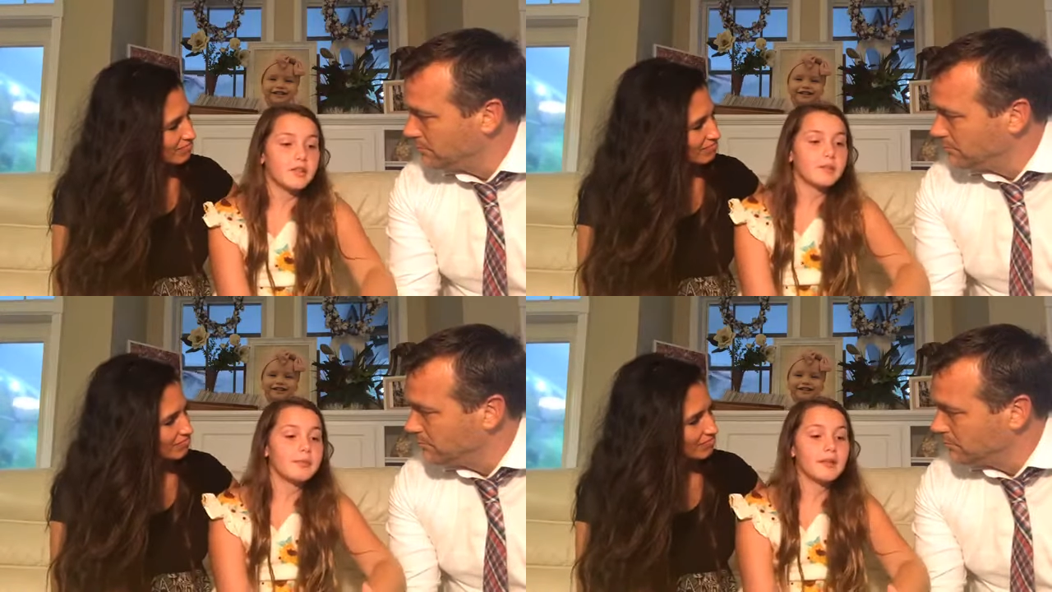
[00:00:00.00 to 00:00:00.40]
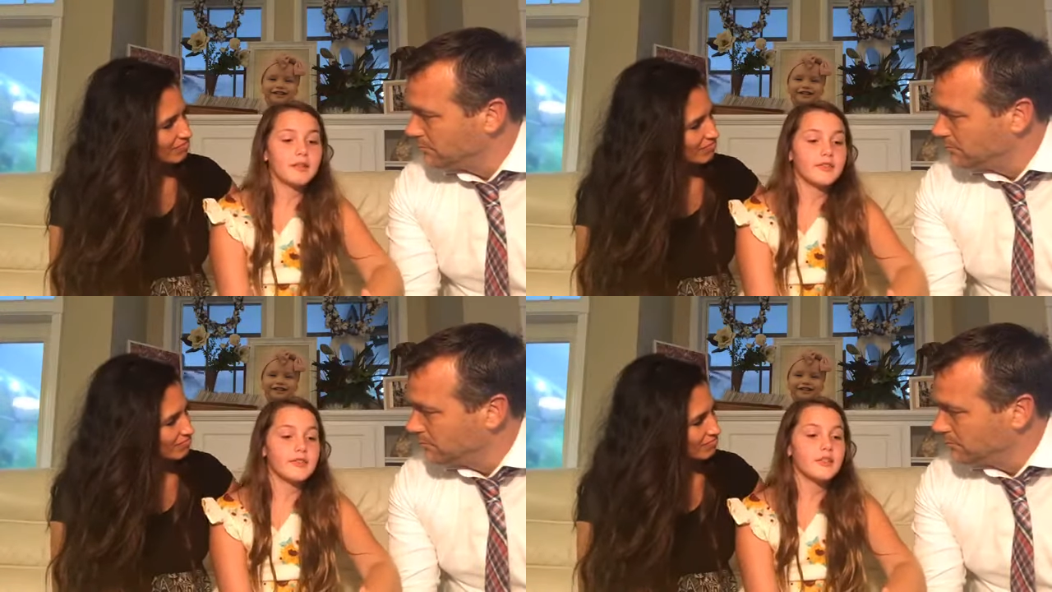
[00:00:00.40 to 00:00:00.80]
Speaker 1: her
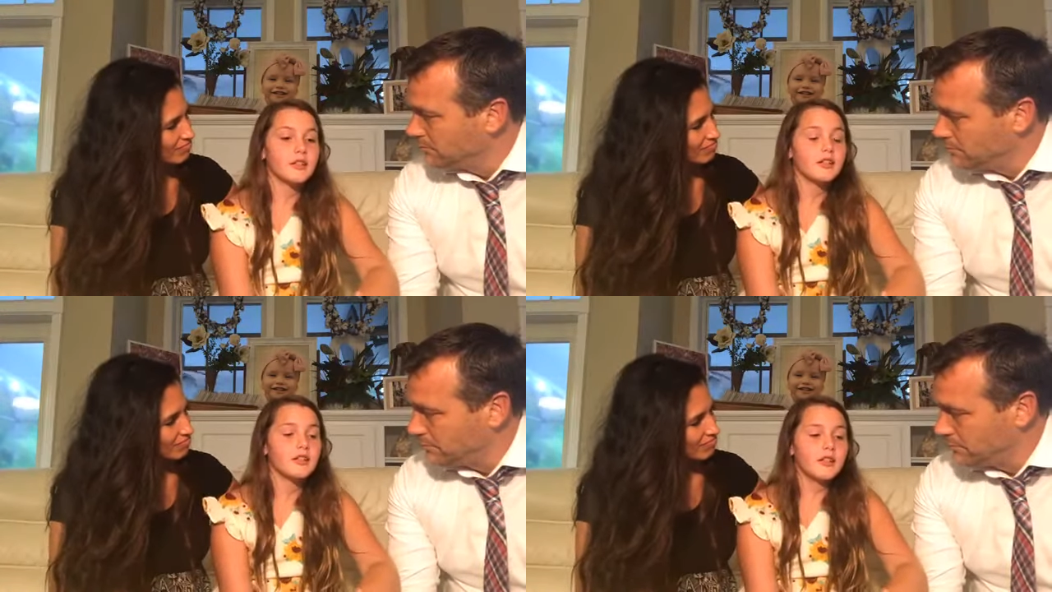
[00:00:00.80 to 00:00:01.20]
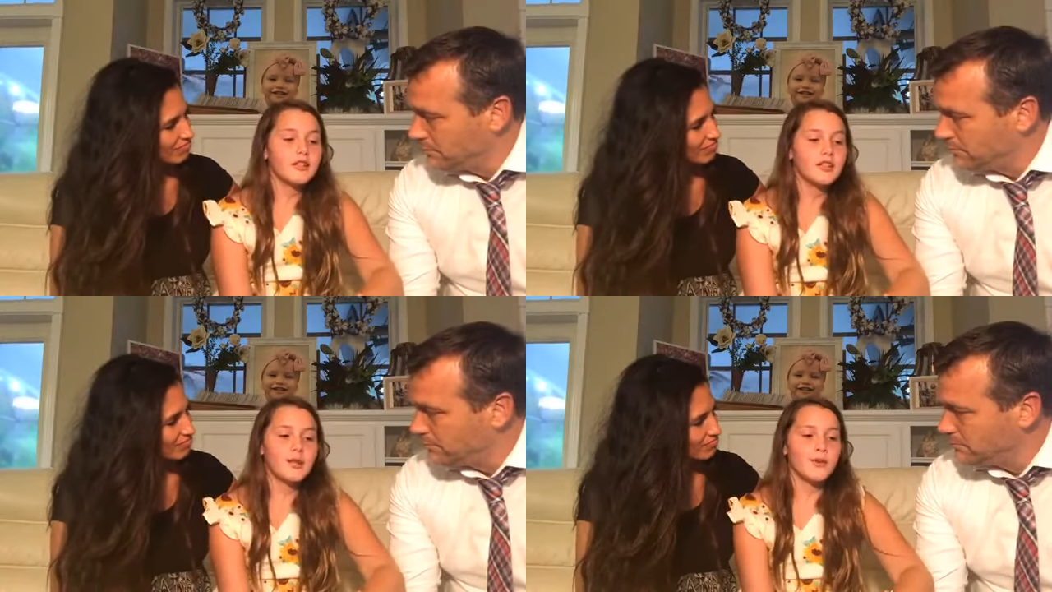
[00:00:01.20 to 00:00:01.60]
because
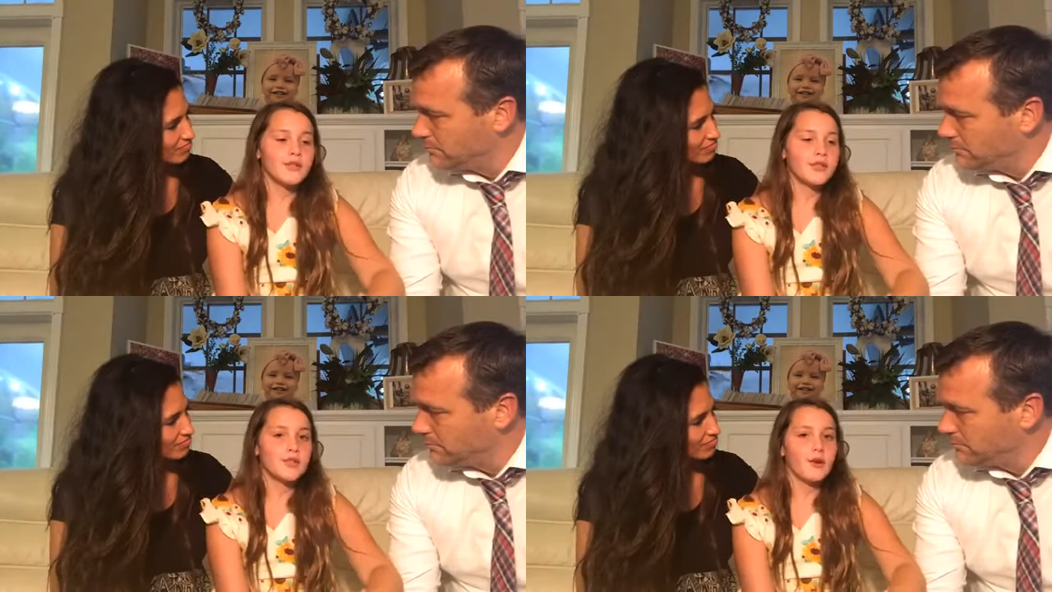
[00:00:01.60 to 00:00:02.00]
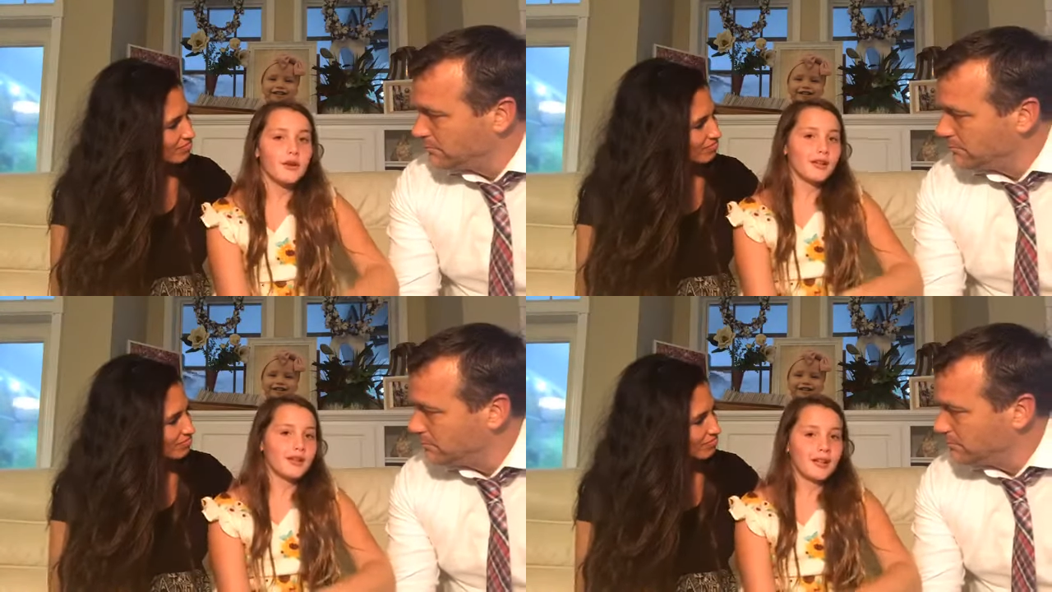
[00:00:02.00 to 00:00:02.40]
she was so
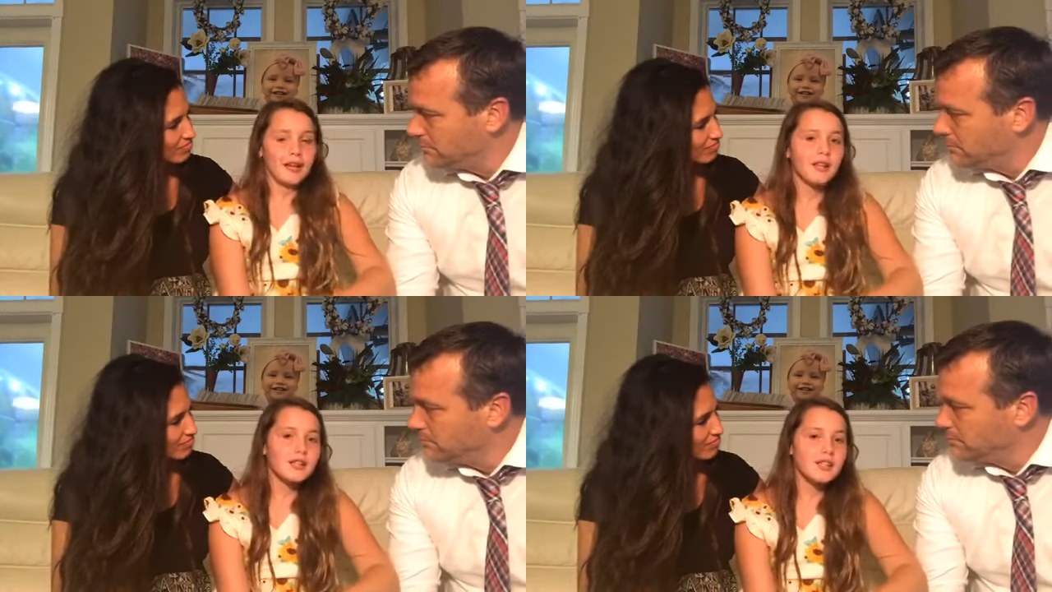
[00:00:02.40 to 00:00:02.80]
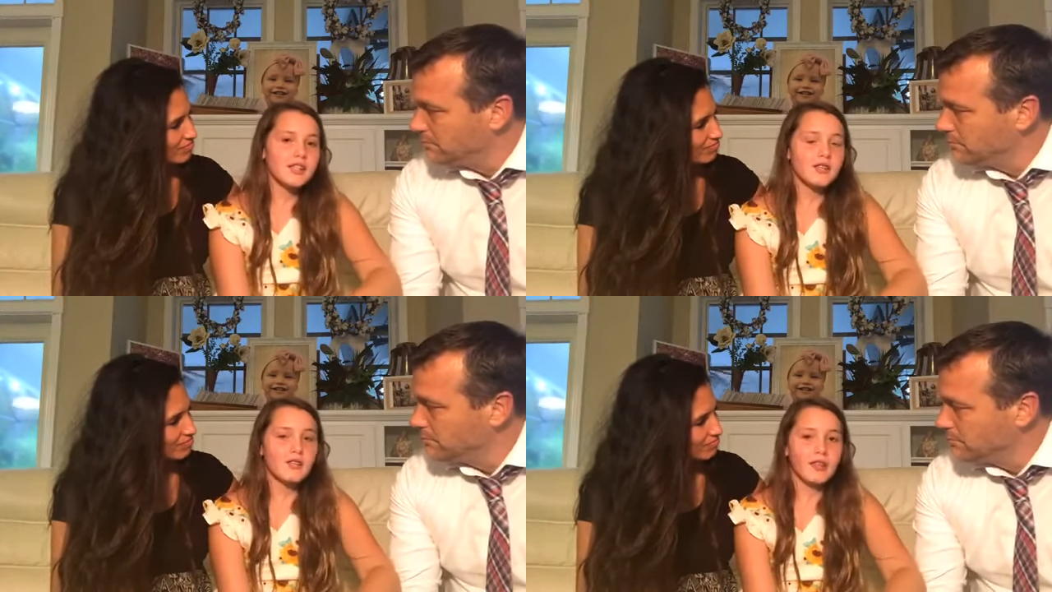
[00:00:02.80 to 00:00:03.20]
girly.
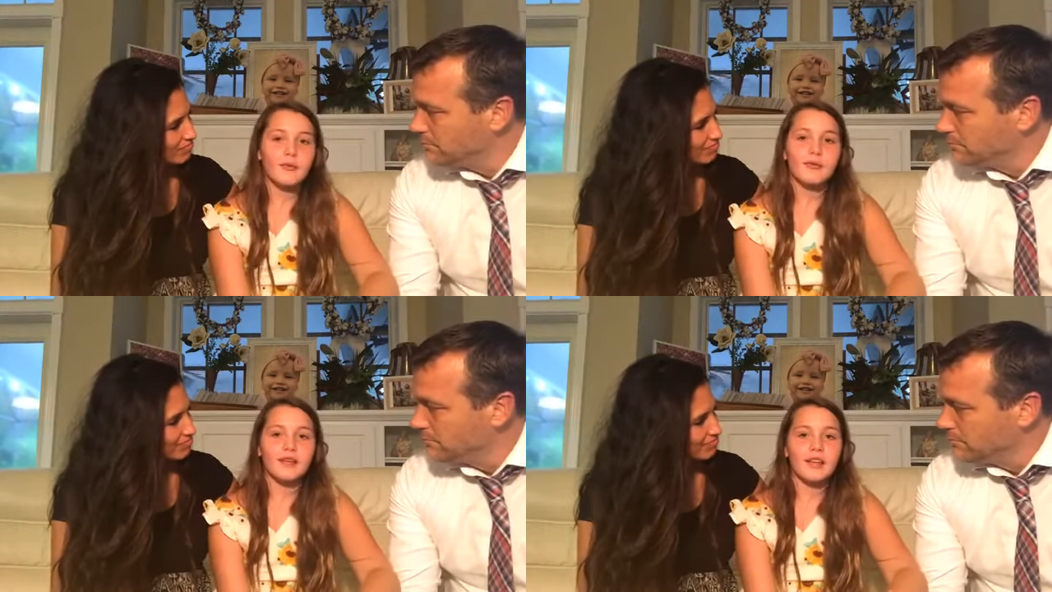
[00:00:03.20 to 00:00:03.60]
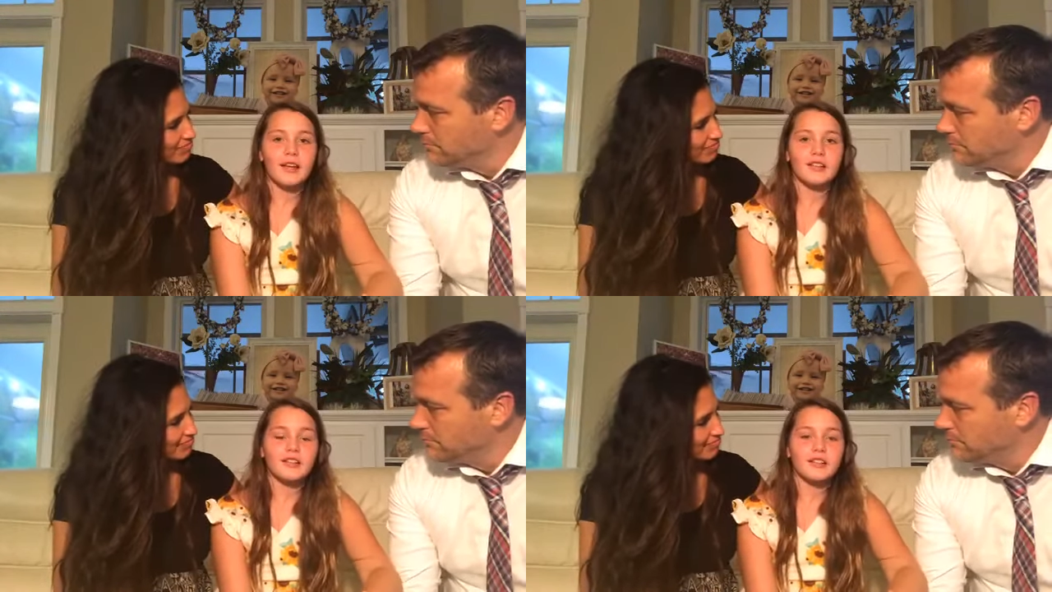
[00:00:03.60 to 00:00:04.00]
She would, would like
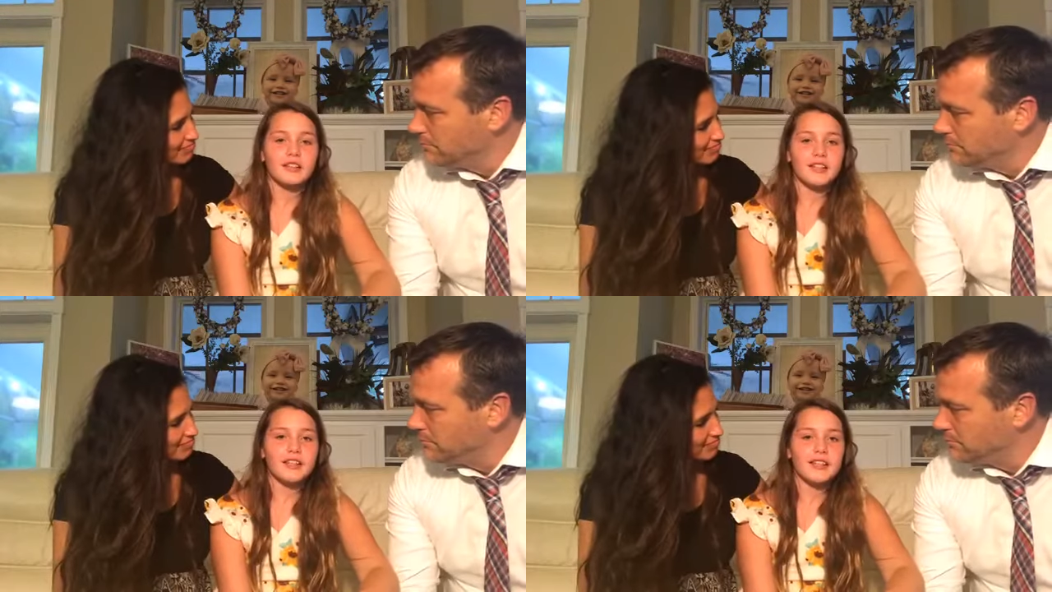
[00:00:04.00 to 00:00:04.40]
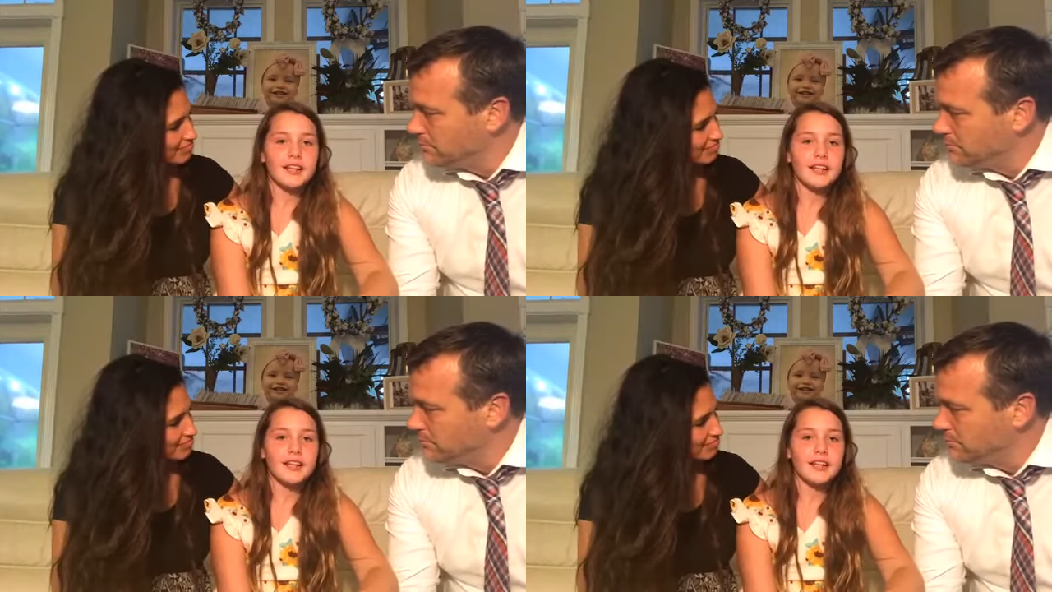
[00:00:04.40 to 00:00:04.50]
literally get